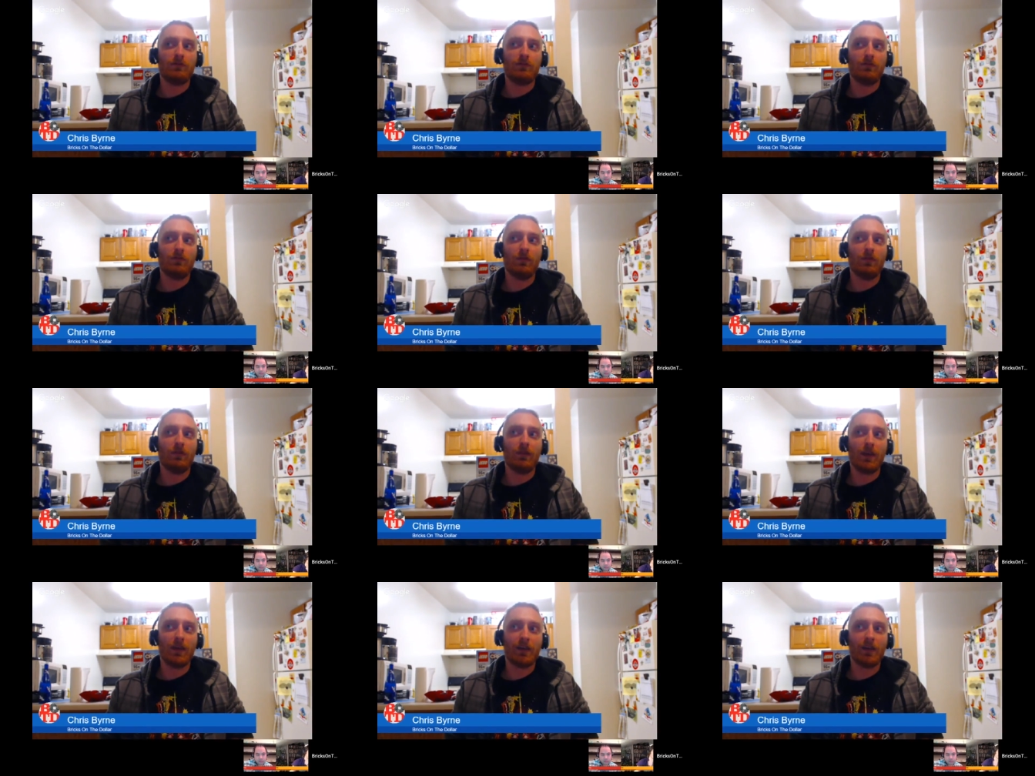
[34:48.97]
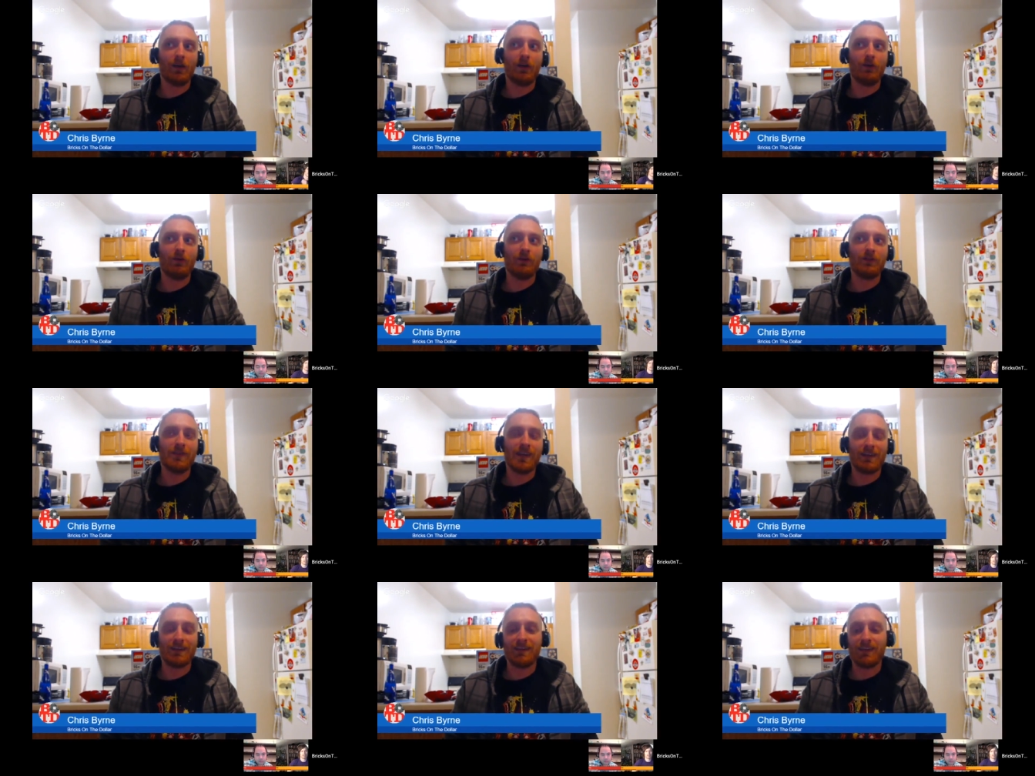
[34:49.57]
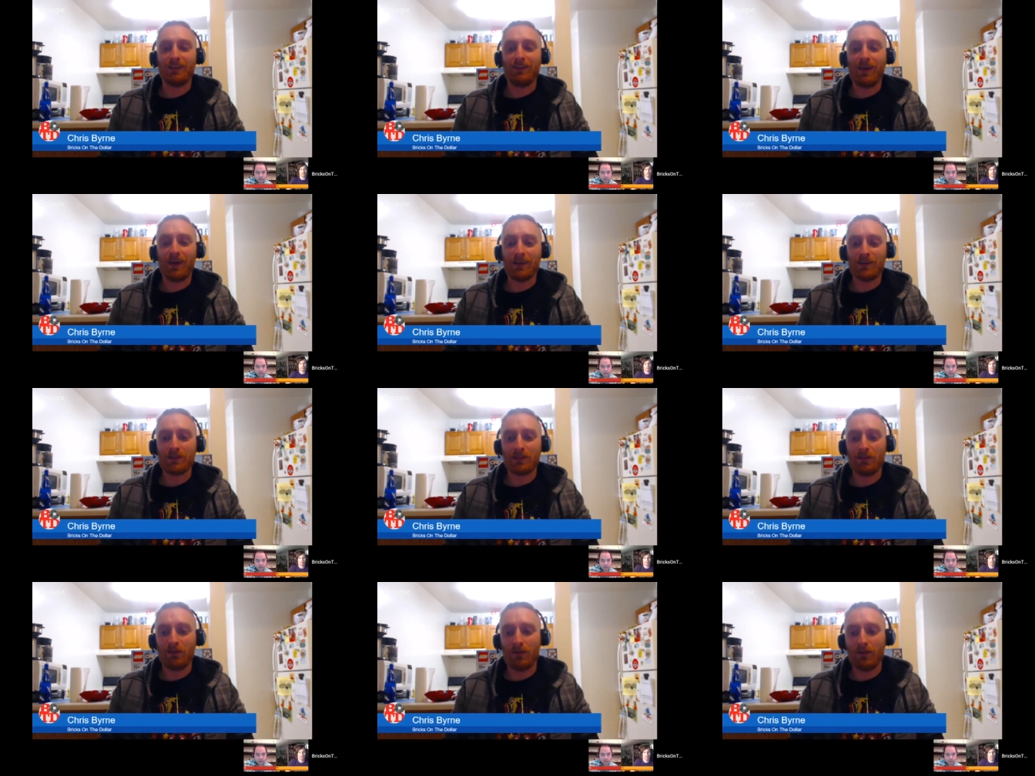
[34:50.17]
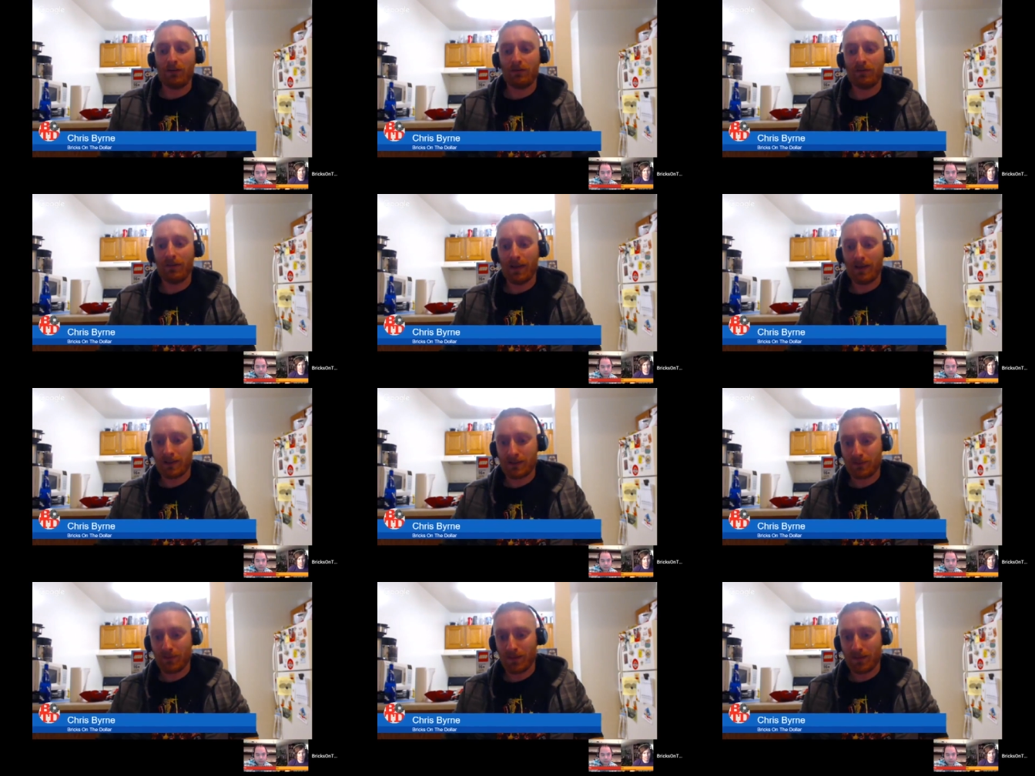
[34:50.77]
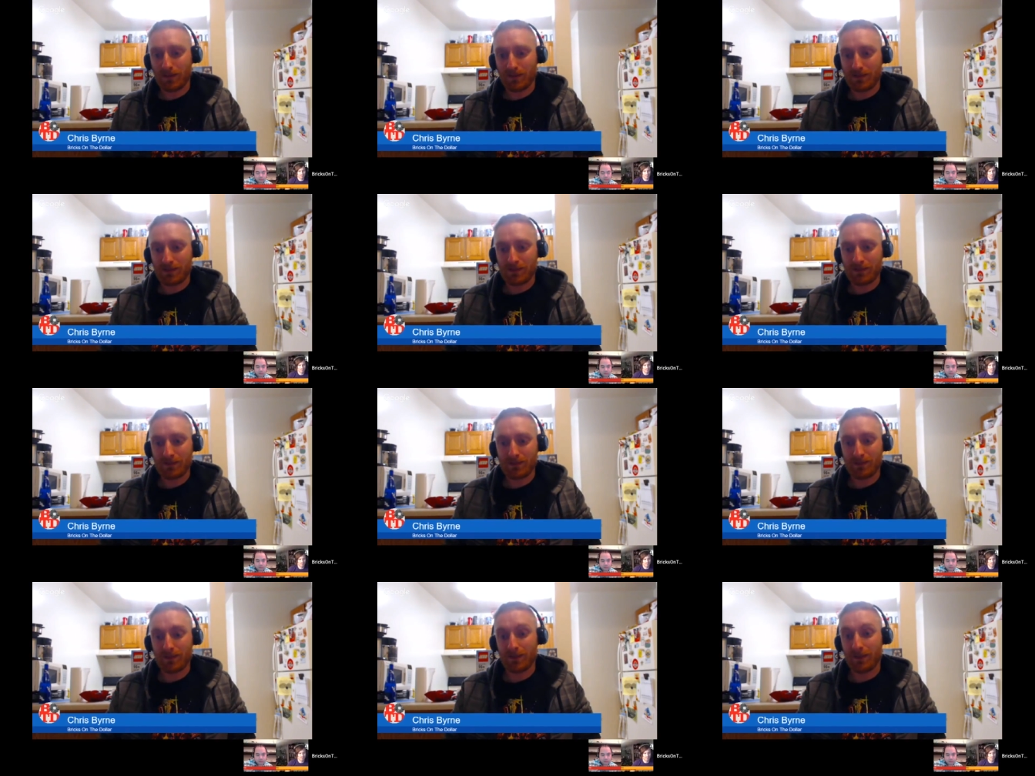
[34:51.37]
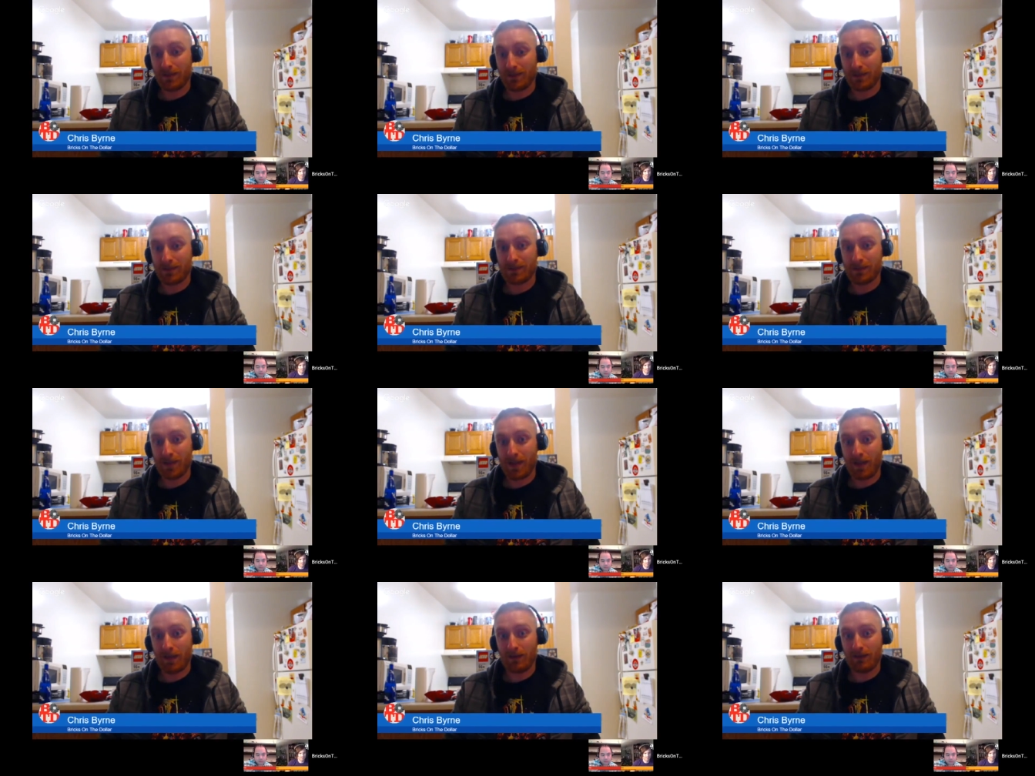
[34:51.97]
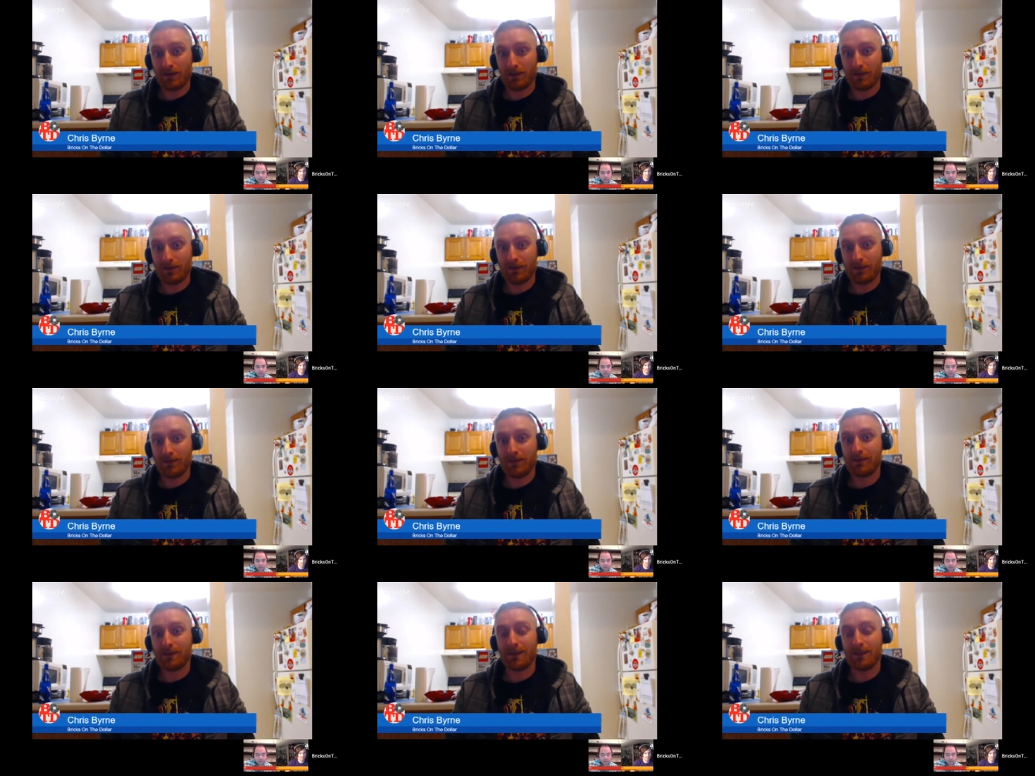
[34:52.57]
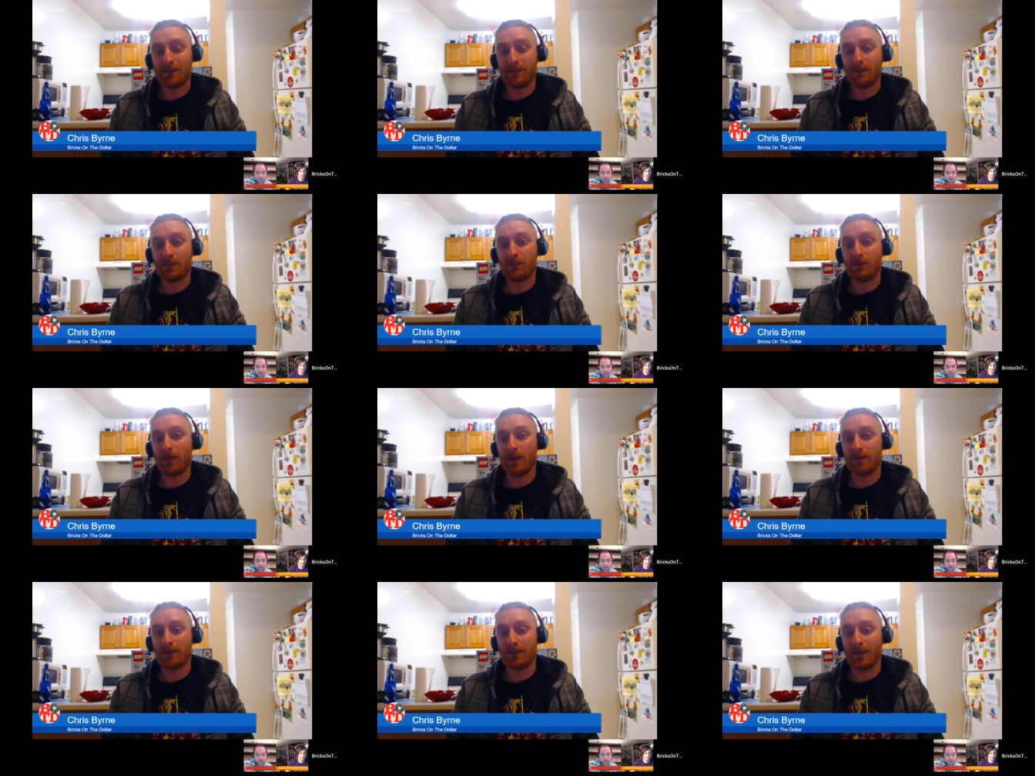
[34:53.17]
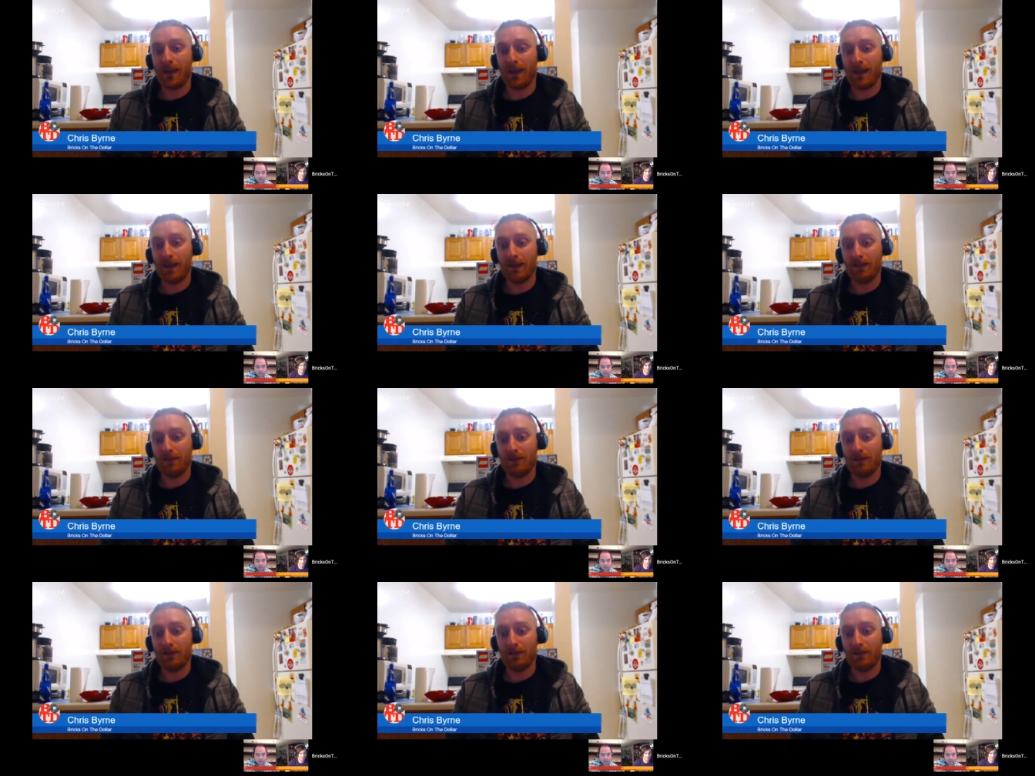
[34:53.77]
Lego technological advancements to this set since 2008.